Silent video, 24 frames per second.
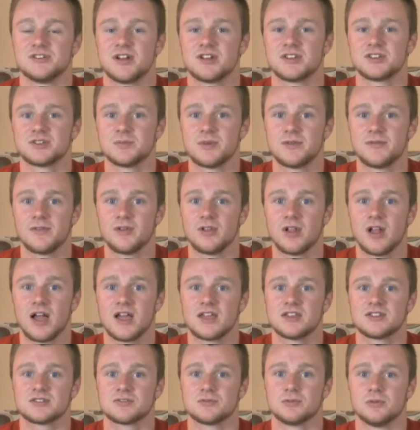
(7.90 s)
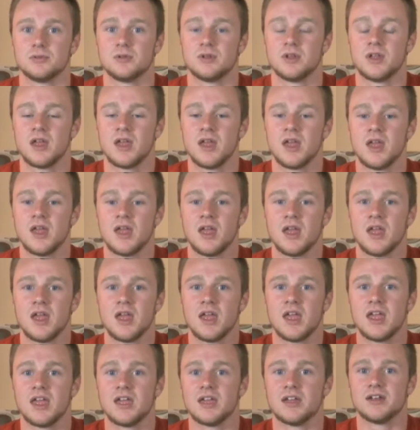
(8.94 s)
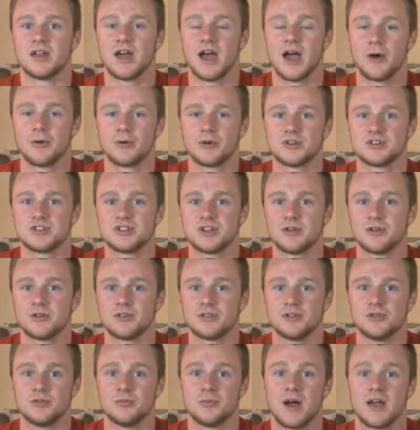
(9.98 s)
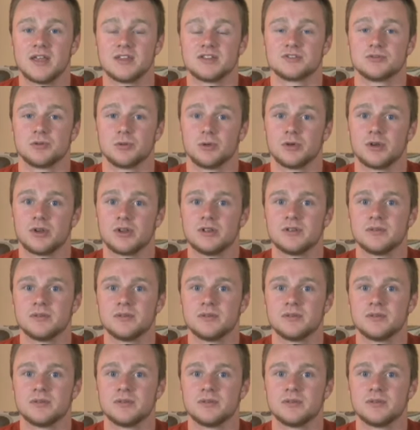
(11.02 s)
at Smithville High School, and I want to share with you my story.